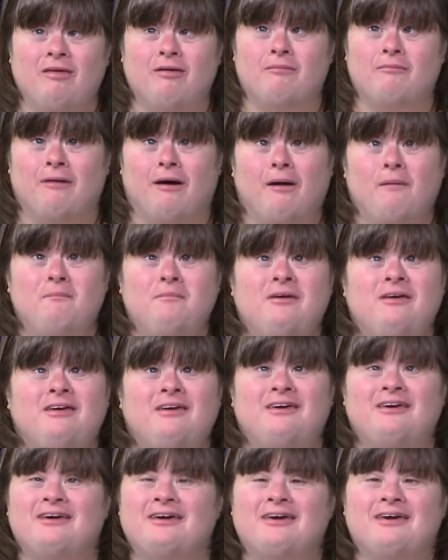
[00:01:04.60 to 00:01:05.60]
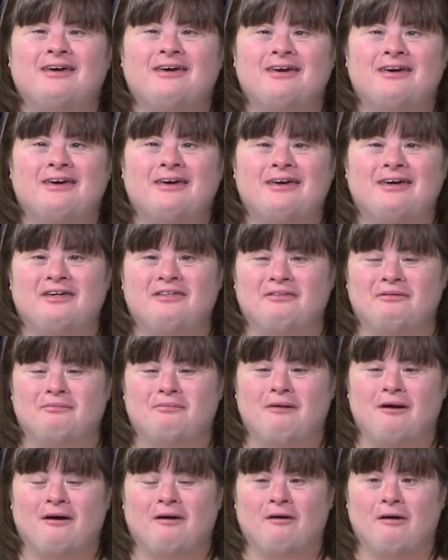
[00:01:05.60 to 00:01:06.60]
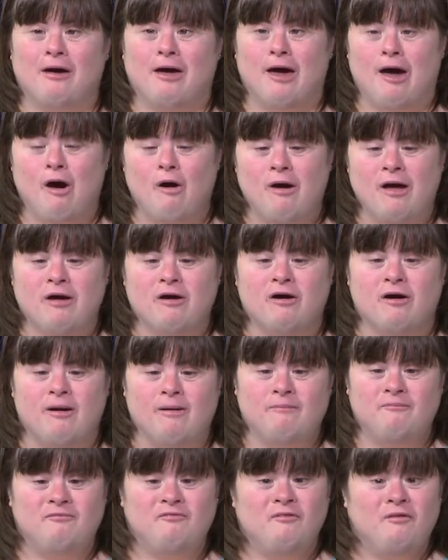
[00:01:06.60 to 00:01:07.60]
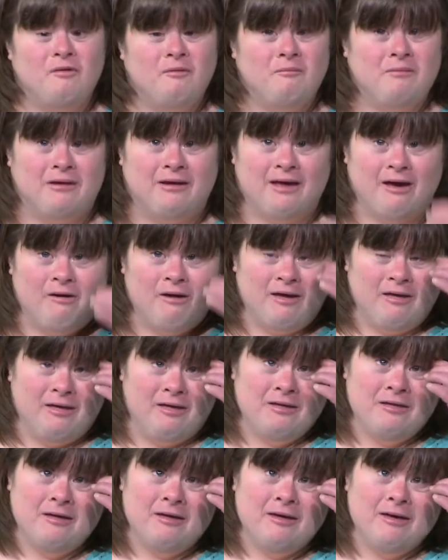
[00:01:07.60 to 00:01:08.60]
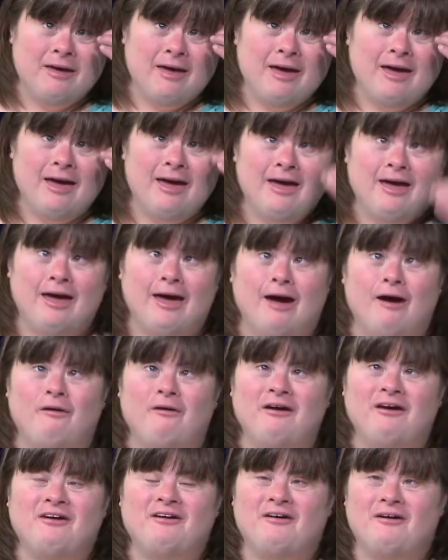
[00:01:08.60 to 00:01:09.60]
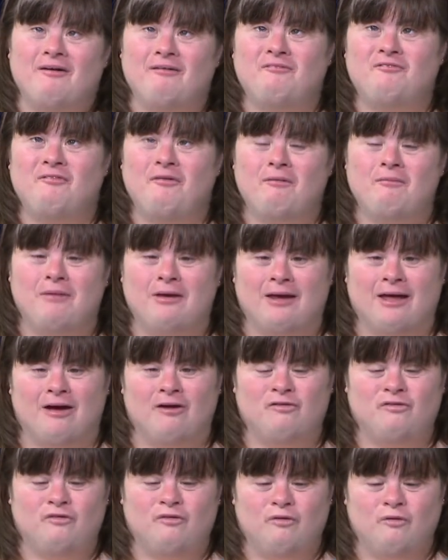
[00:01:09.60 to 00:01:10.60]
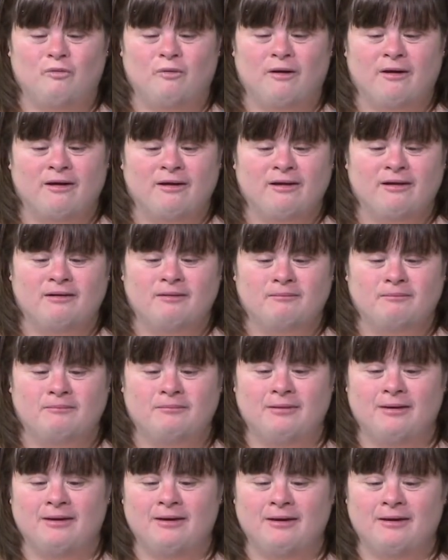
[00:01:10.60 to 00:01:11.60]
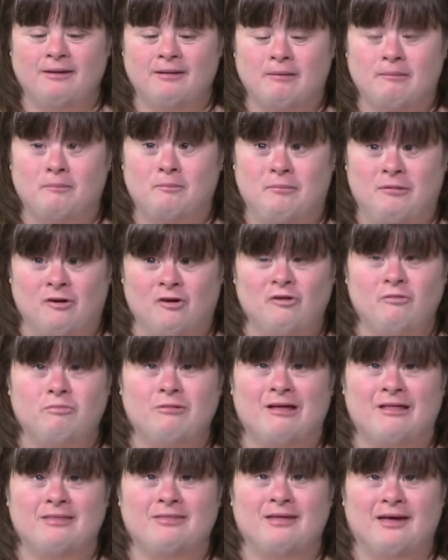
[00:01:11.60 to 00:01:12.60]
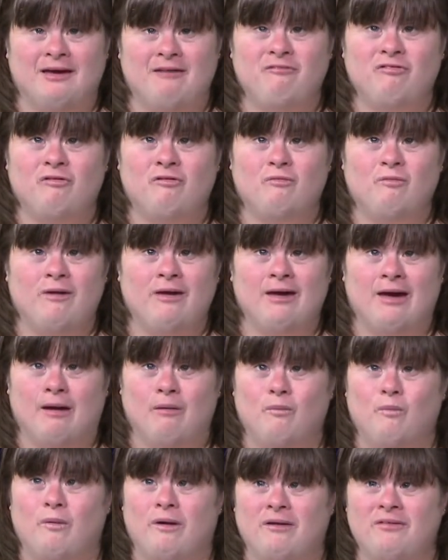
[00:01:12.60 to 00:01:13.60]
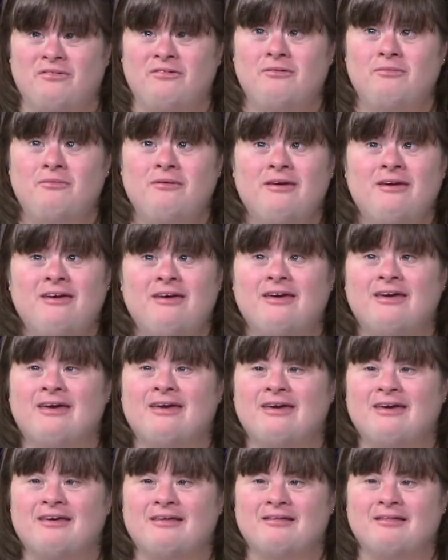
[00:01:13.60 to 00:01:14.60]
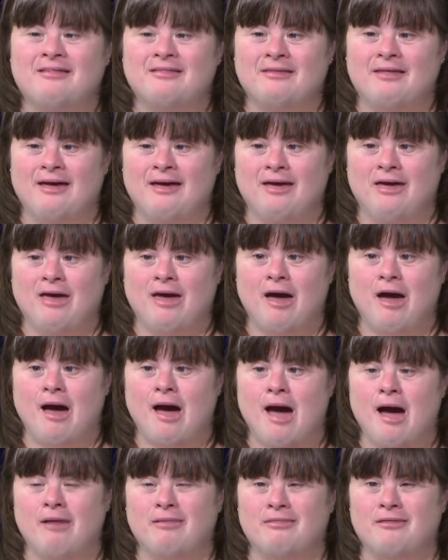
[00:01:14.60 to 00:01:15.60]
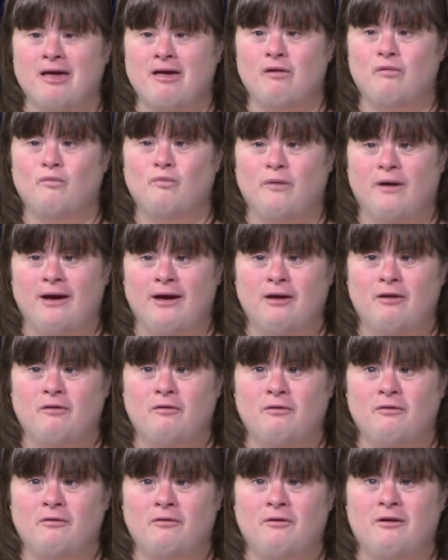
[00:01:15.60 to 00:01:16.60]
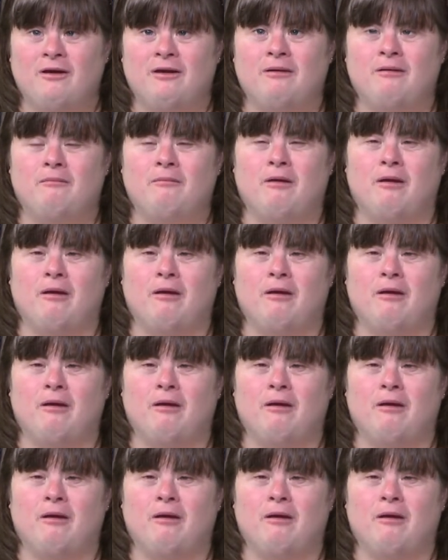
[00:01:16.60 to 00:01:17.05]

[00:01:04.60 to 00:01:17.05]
about me is about how I come from and how I come from and how to build my life the way I want to be, like a writer and